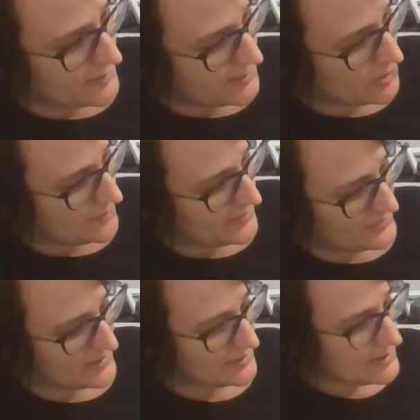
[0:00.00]
to disturb
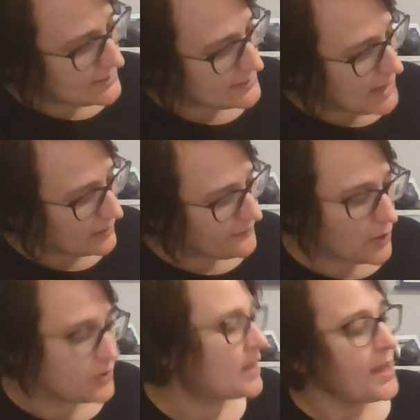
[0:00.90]
him, seized the
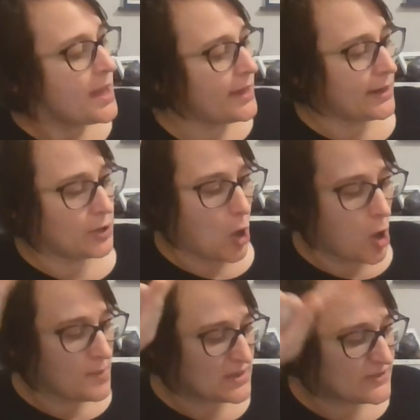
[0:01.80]
telephone, and had
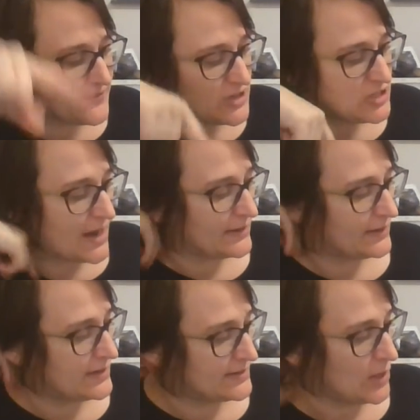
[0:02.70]
almost finished
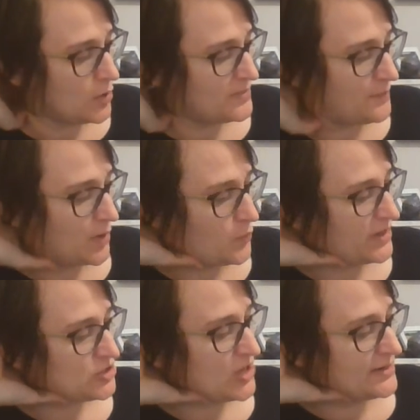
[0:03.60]
dialing his home number
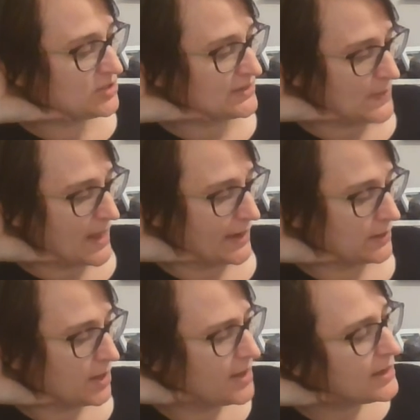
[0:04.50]
when he changed his mind.